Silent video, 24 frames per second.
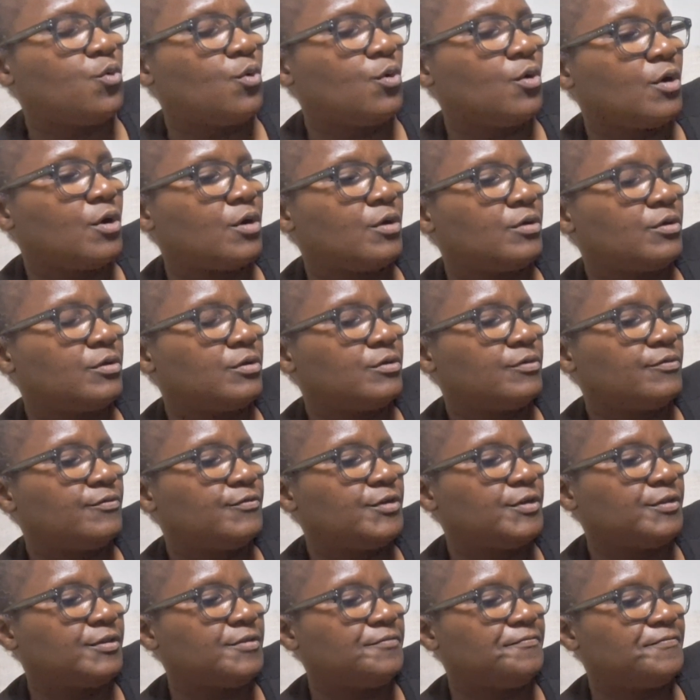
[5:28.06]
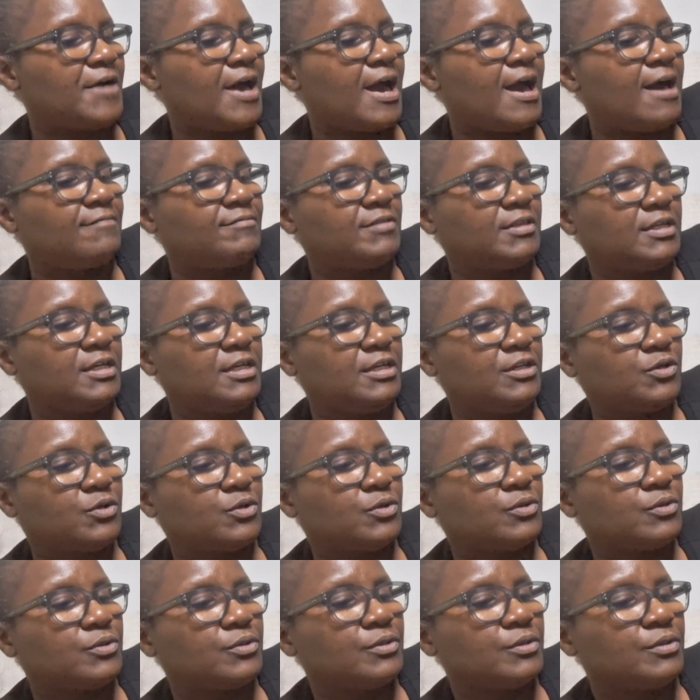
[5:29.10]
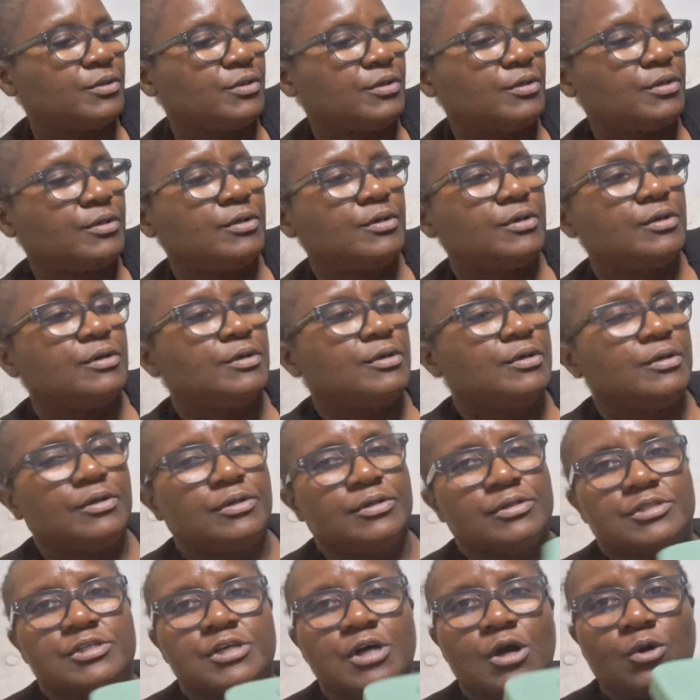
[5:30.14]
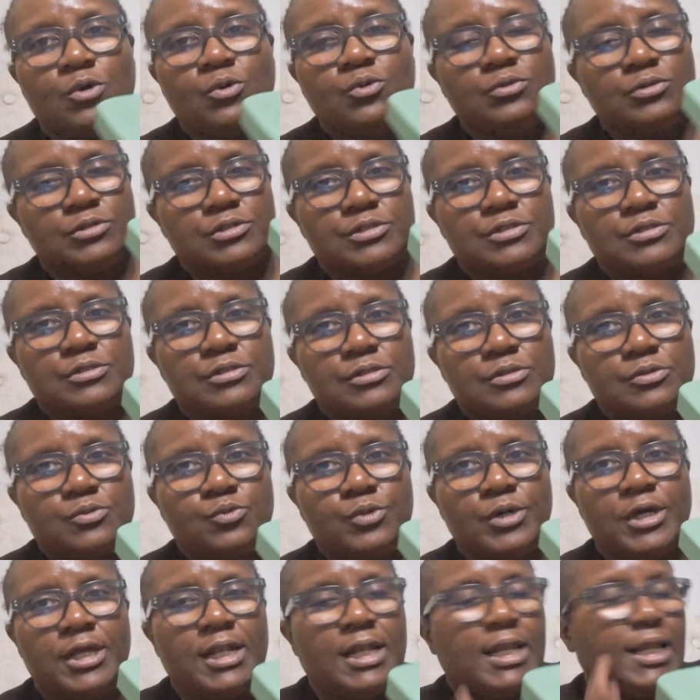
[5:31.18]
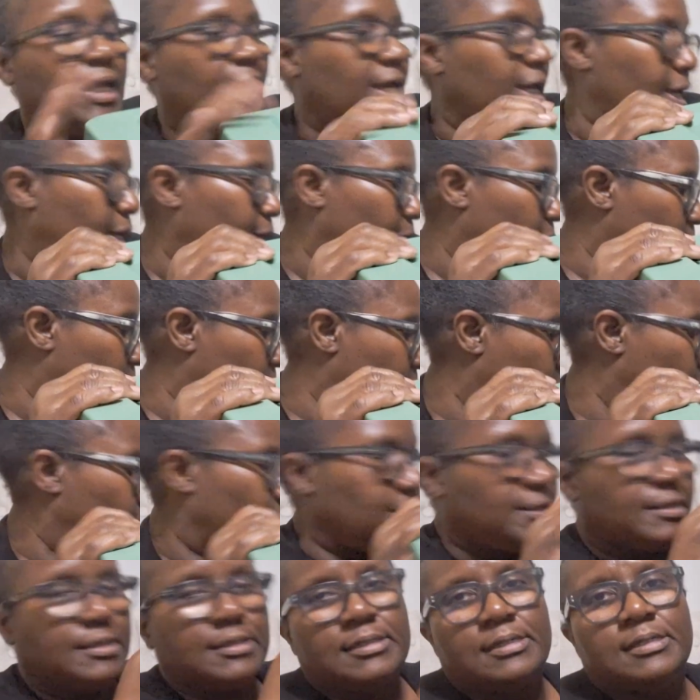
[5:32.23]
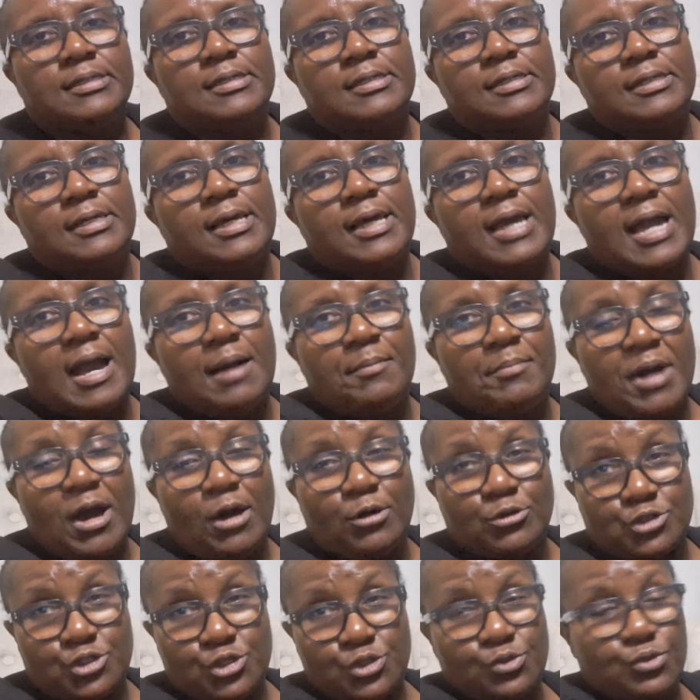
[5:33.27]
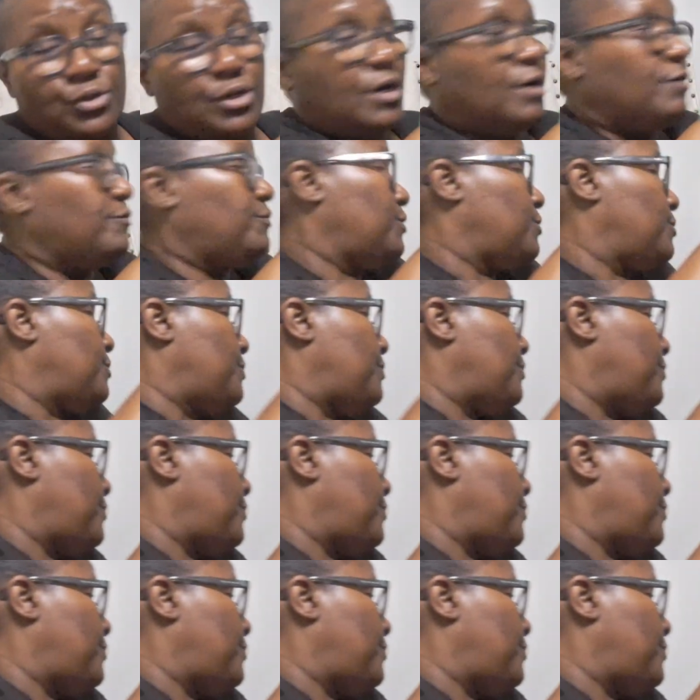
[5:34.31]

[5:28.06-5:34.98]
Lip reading: quart, 55 liter tote with lid. I bought 2 of them.